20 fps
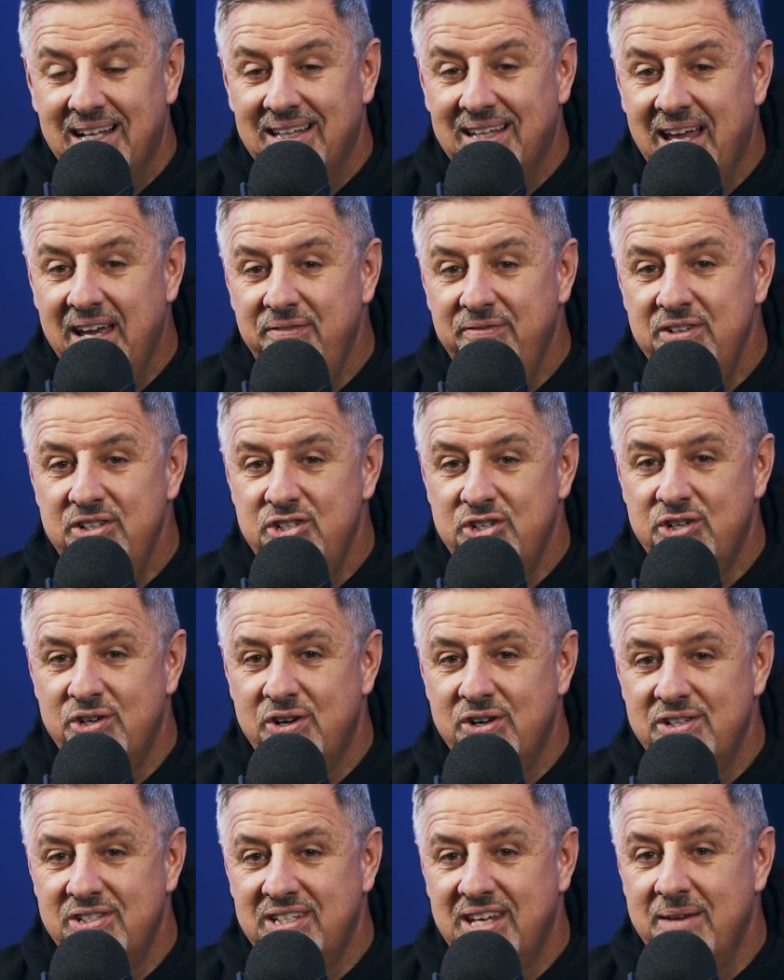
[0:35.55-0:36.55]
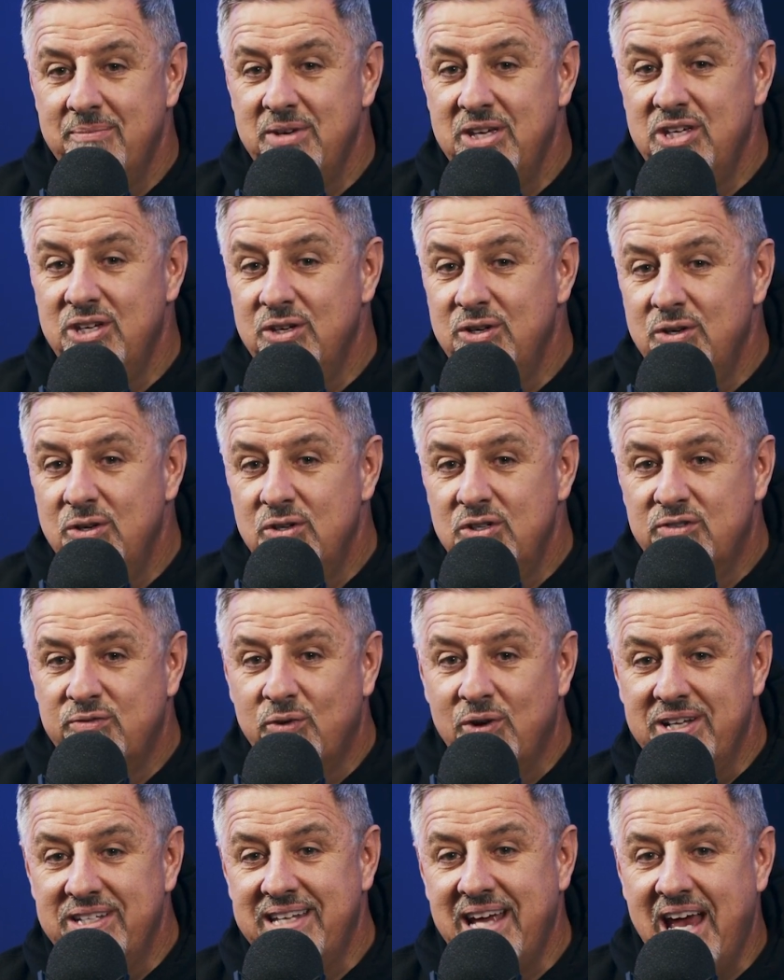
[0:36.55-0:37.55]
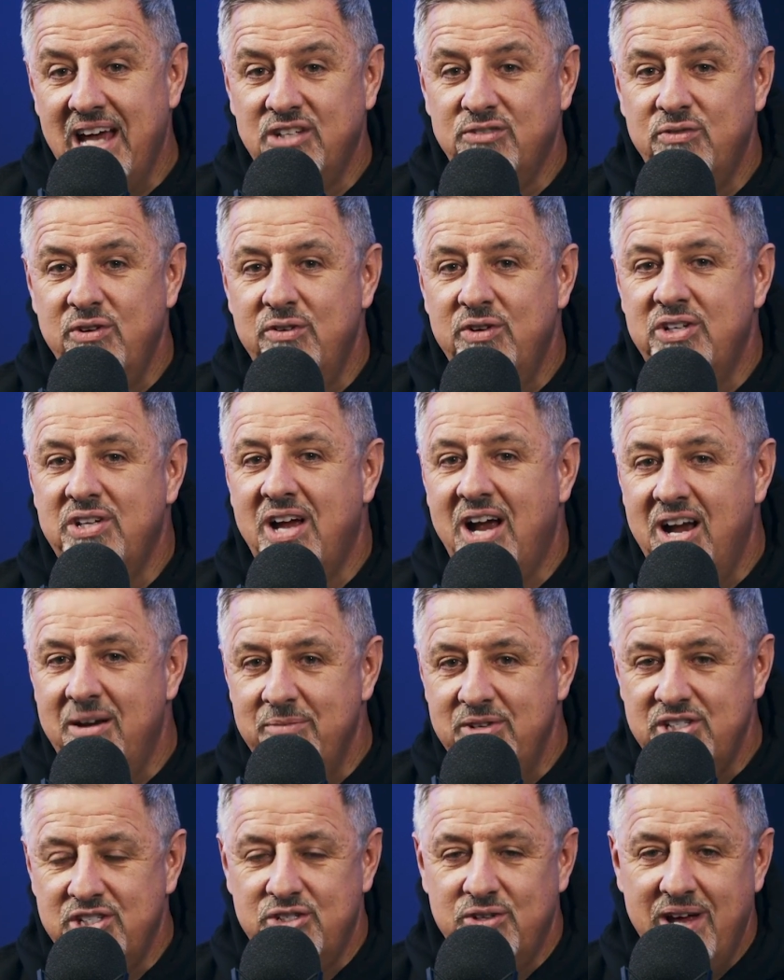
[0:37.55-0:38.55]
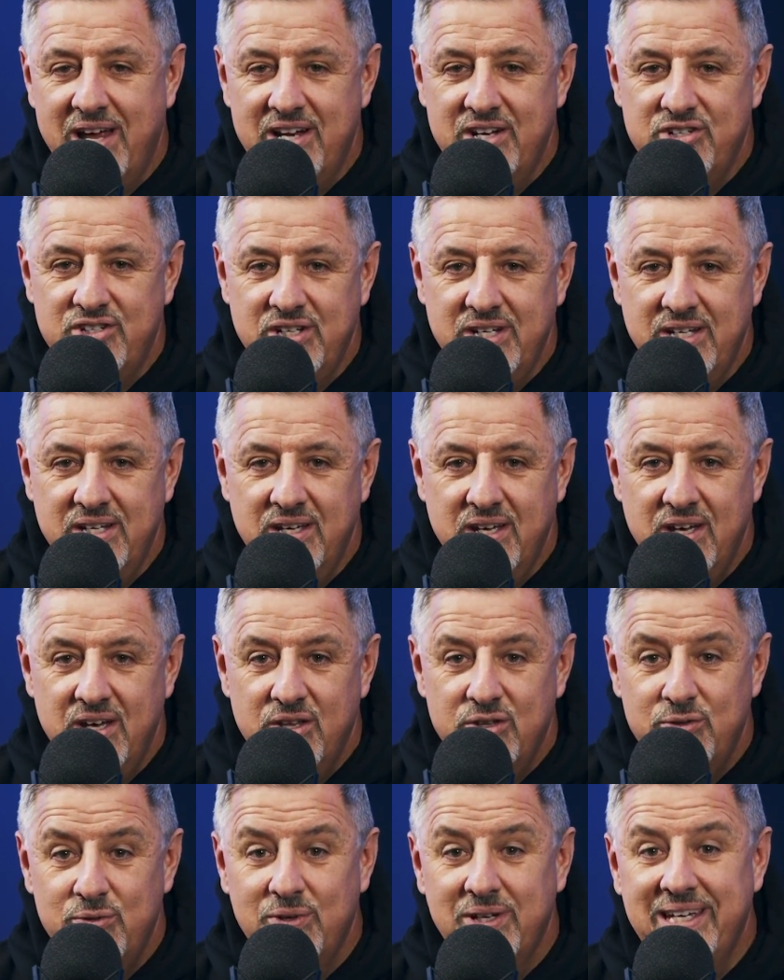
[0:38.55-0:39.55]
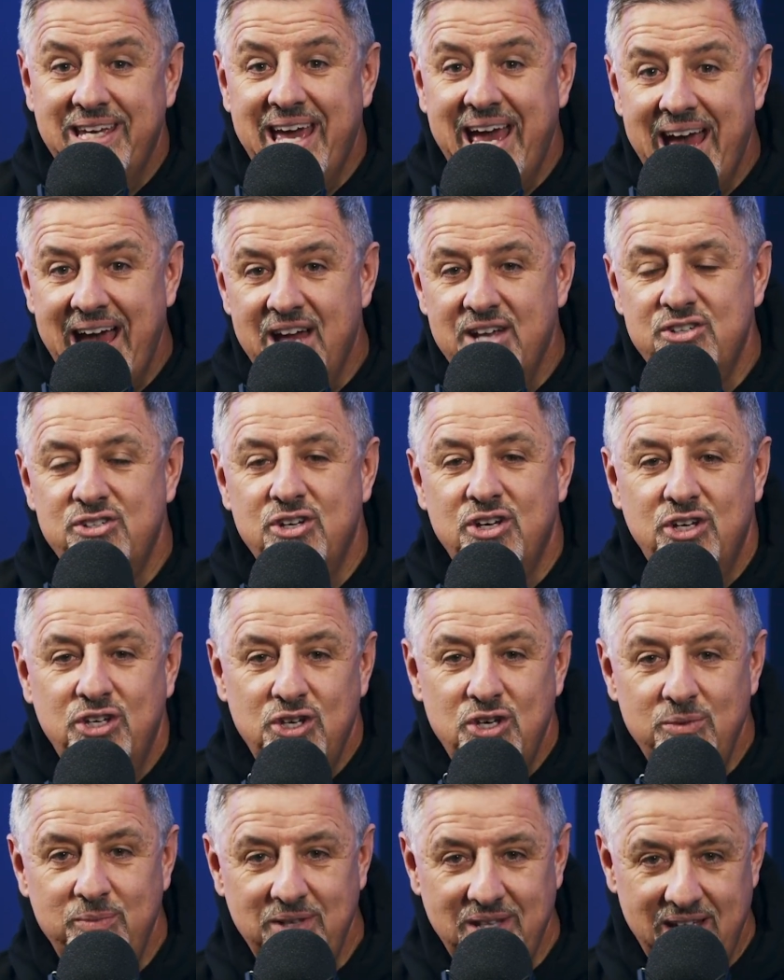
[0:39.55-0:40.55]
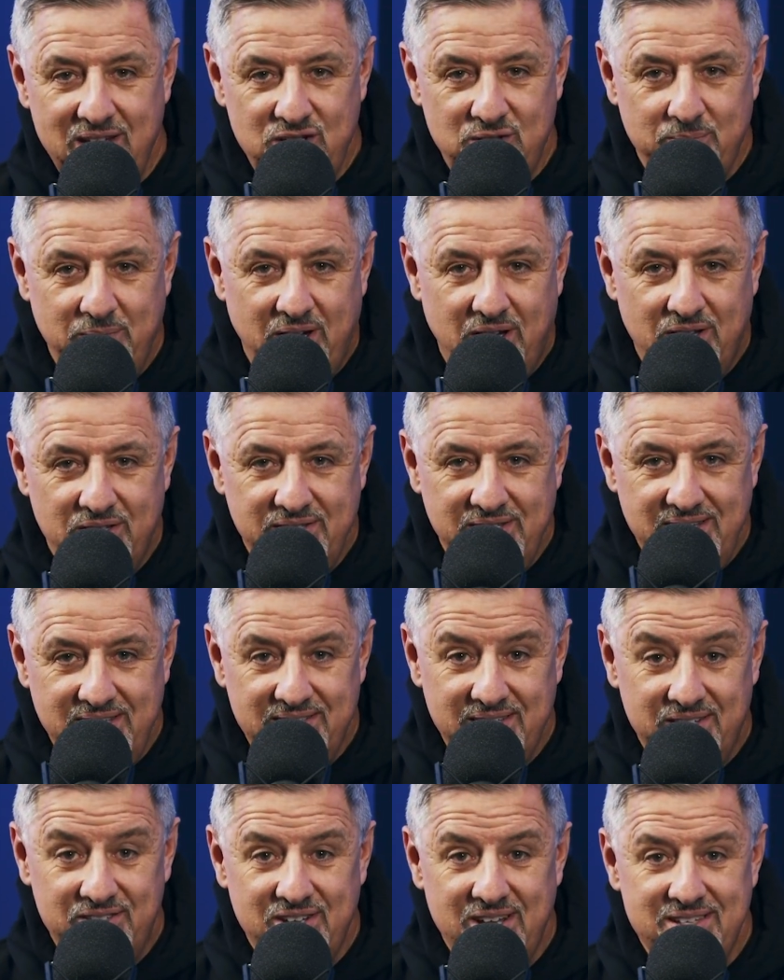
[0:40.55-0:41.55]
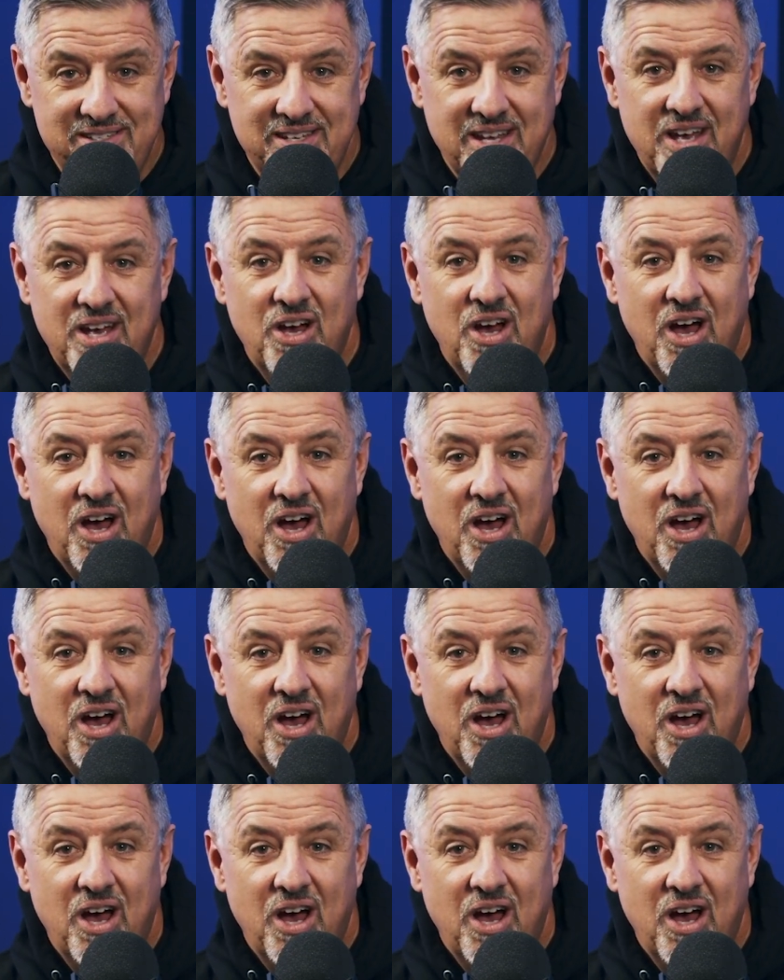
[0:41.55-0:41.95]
Life insurance can be used for a tax-free retirement strategy through a cash accumulation policy, such as